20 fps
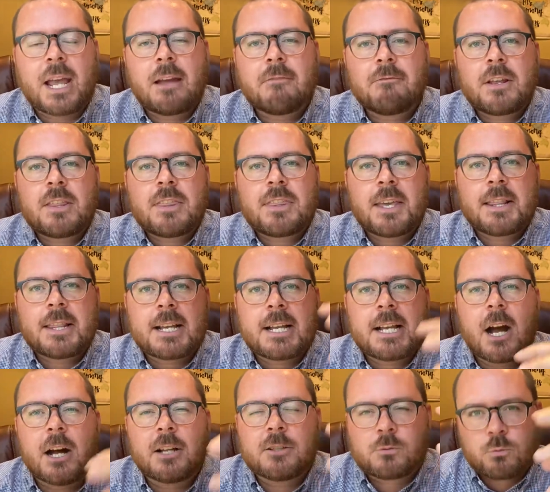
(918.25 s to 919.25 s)
everything that
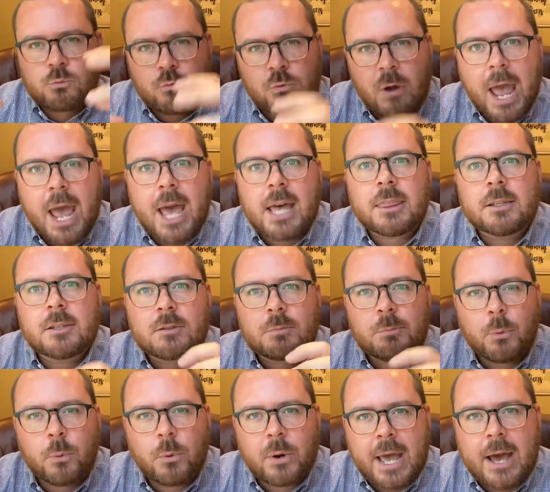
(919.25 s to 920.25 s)
God's wrath is
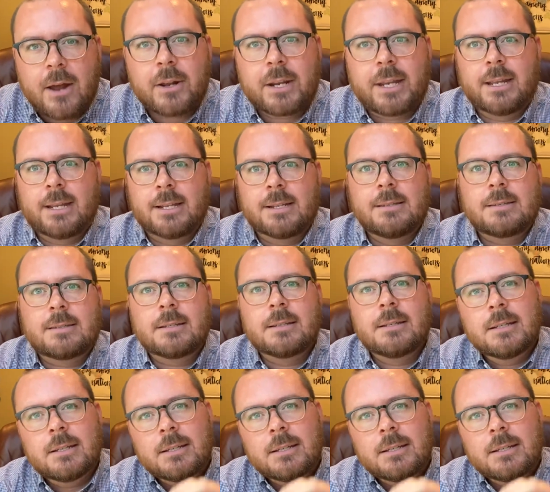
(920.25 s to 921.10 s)
poured out against,